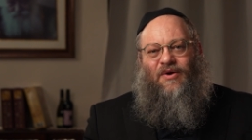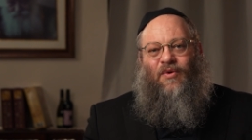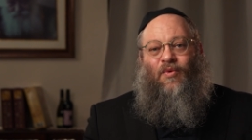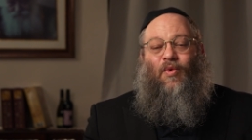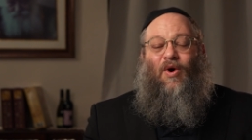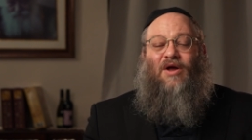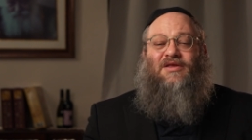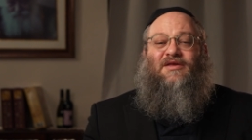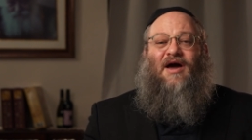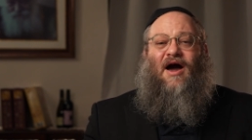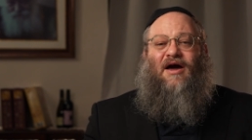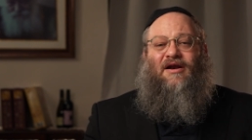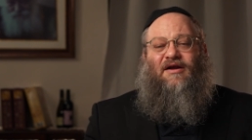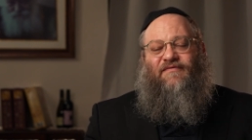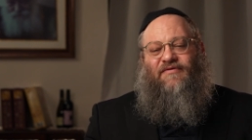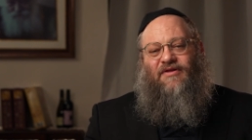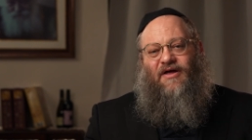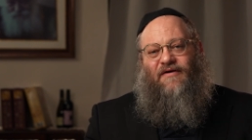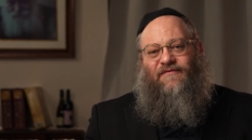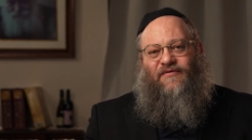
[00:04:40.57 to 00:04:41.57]
What kind
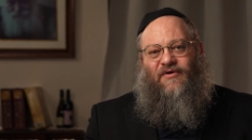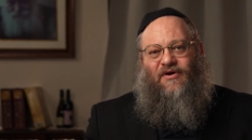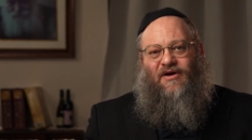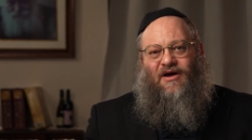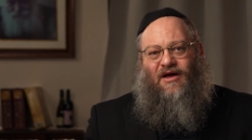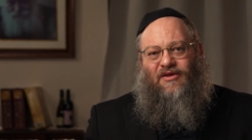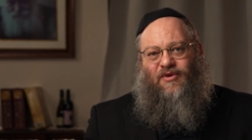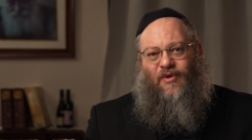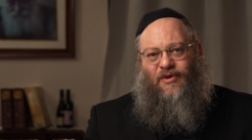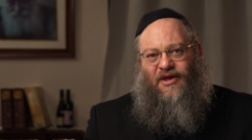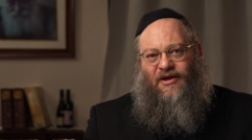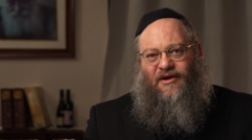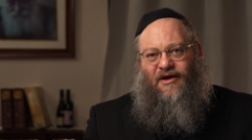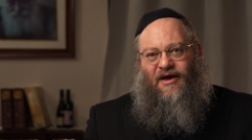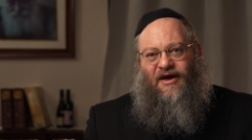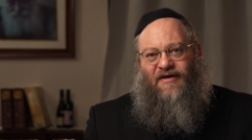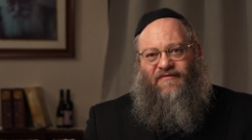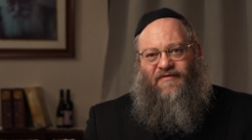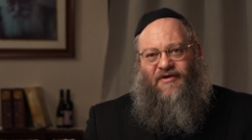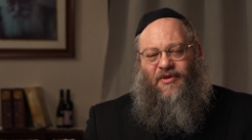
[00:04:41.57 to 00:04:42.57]
of love for God do I need to
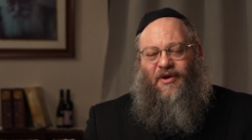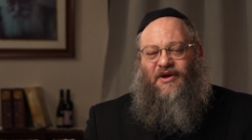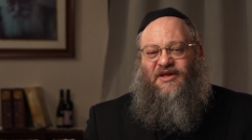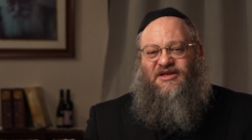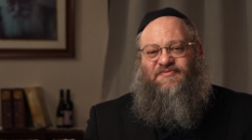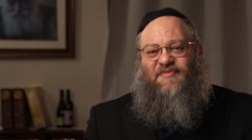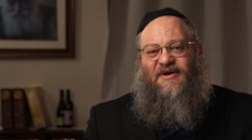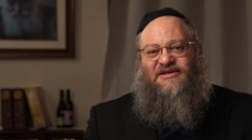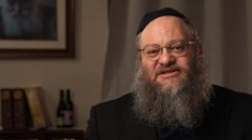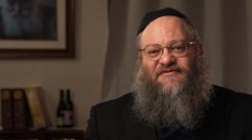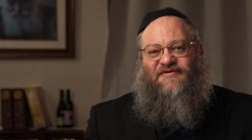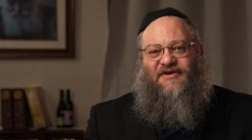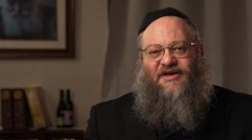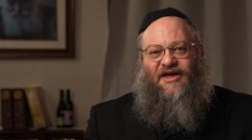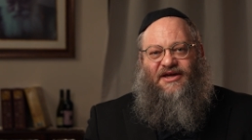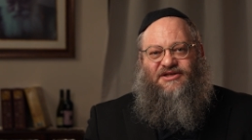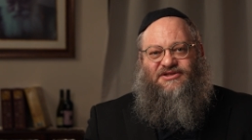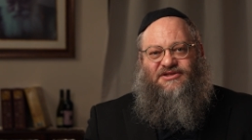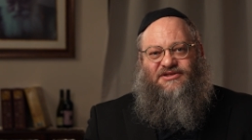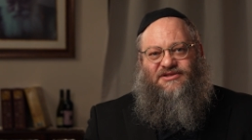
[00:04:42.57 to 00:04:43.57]
have? Are there any
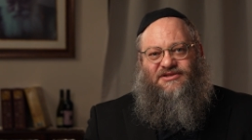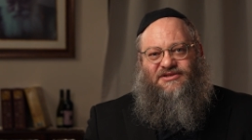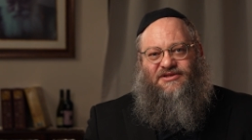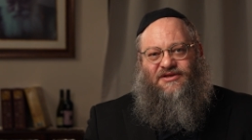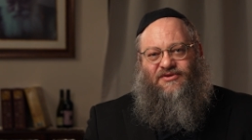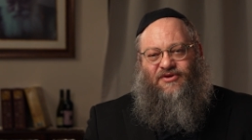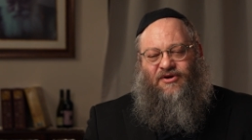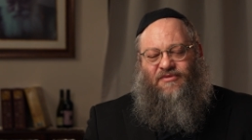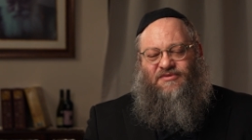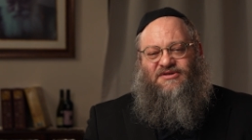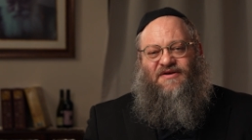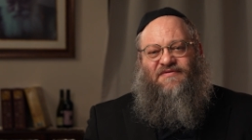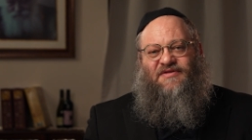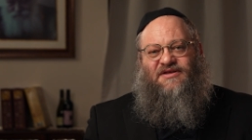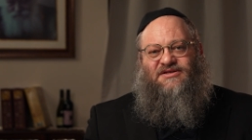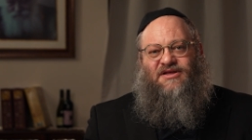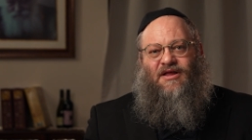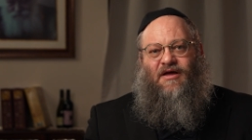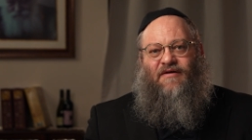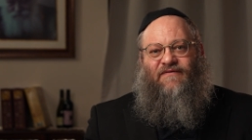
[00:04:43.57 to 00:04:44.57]
specifications in terms of
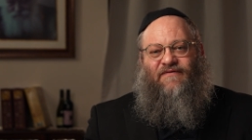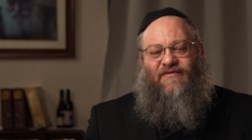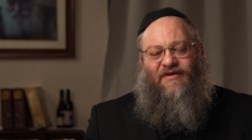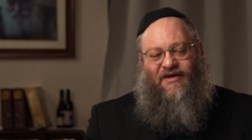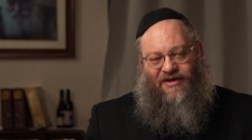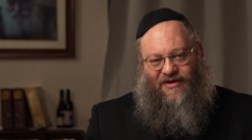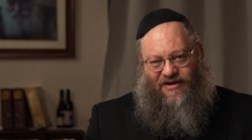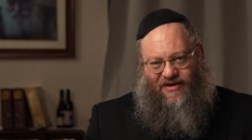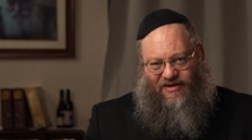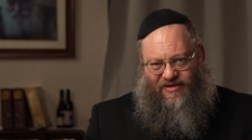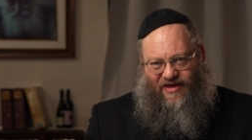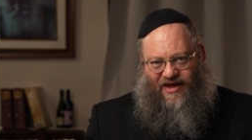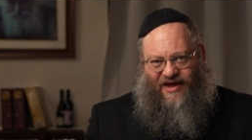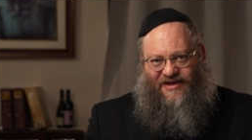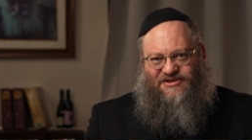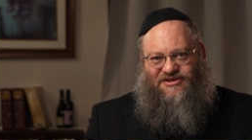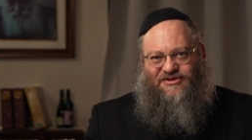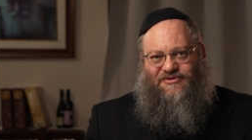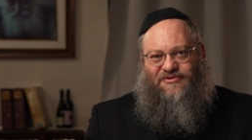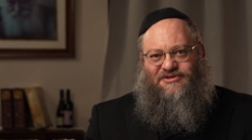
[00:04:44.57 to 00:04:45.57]
this love? The
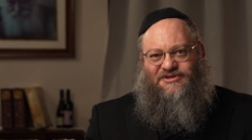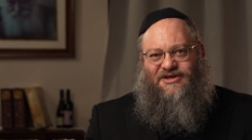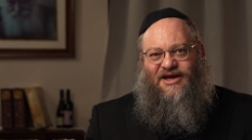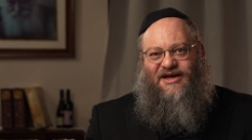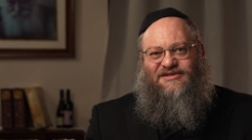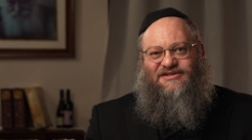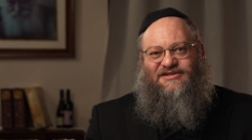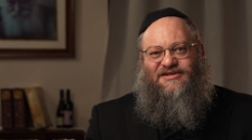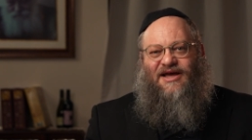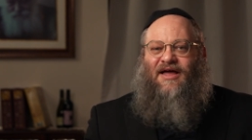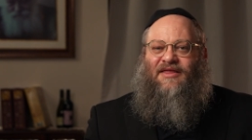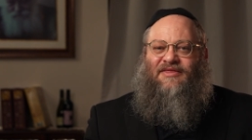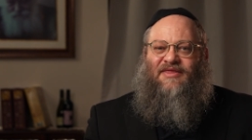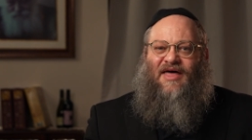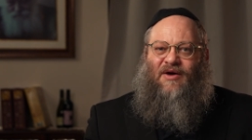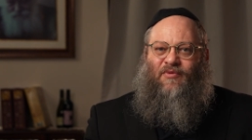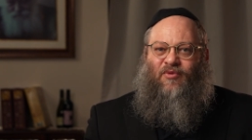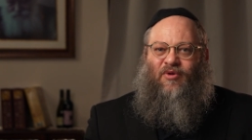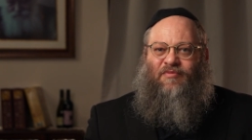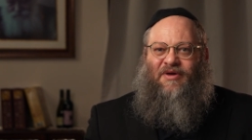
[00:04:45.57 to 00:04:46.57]
answer is yes, and
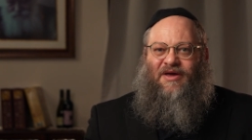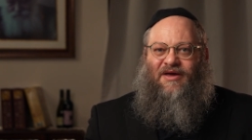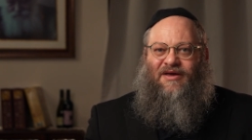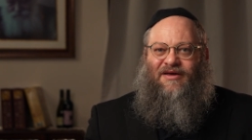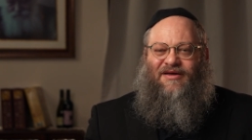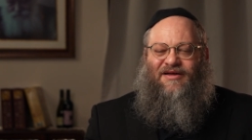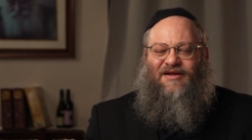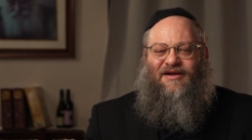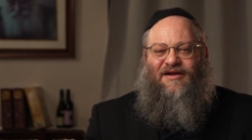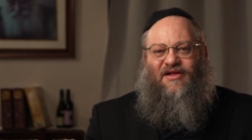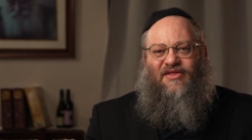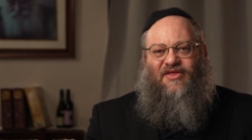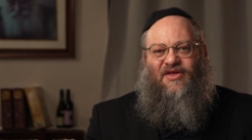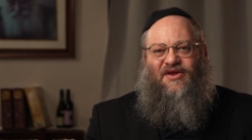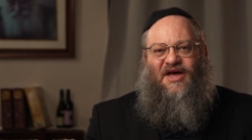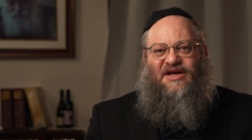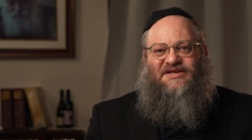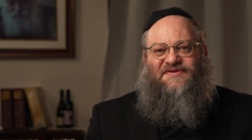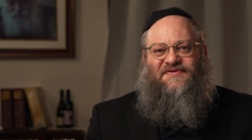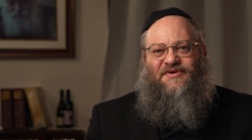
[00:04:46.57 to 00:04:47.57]
that will be
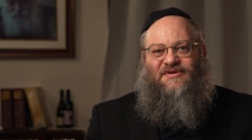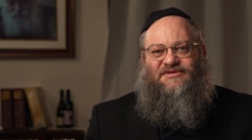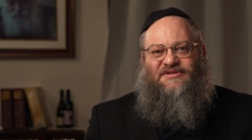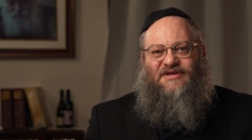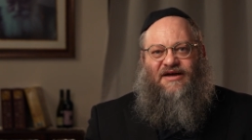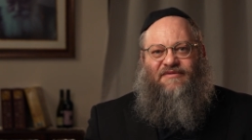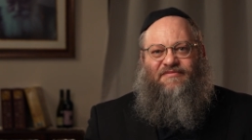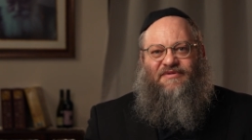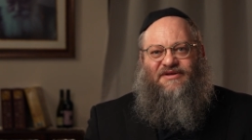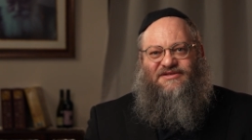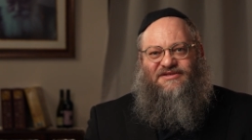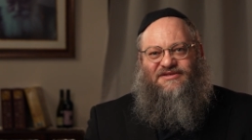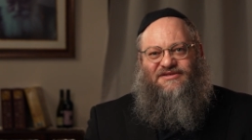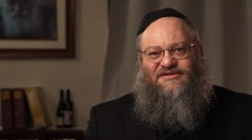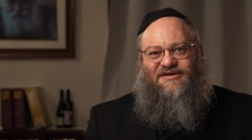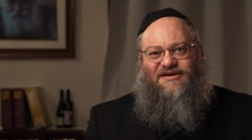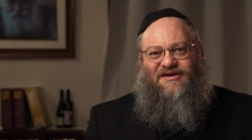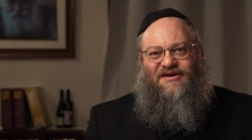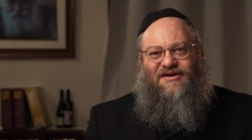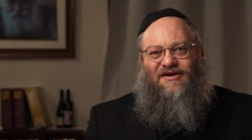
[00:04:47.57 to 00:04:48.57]
the next few
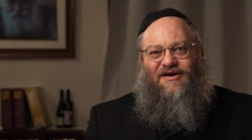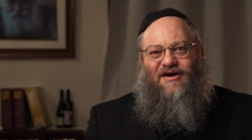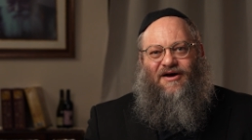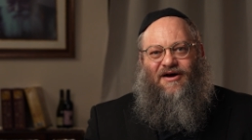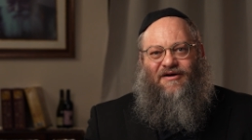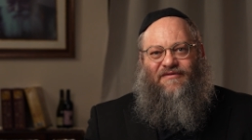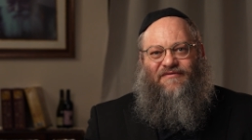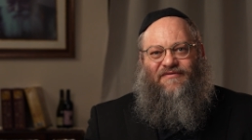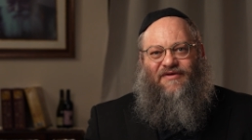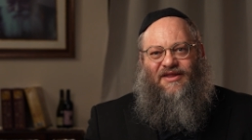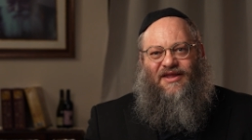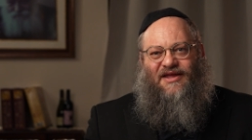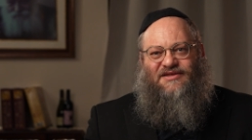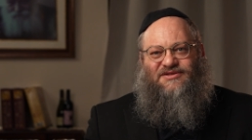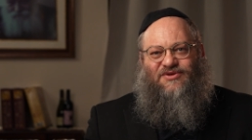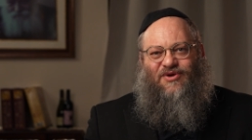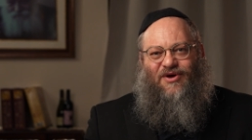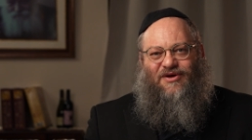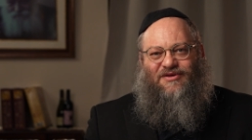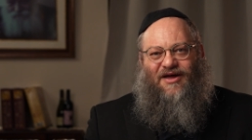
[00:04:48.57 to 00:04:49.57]
segments of
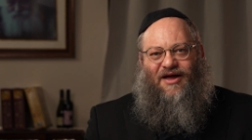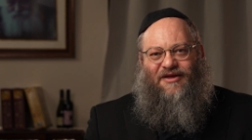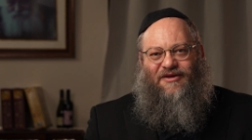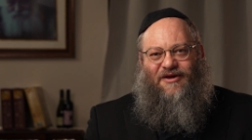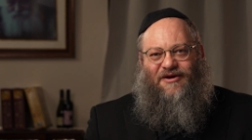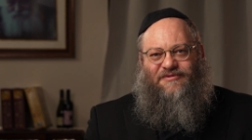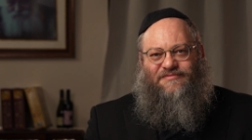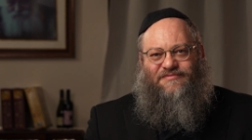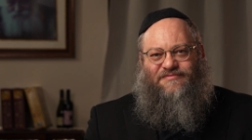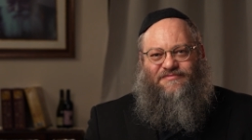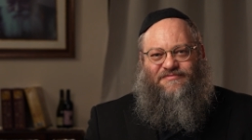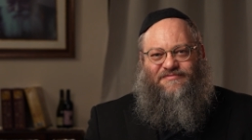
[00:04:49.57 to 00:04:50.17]
Let's Talk Tanya.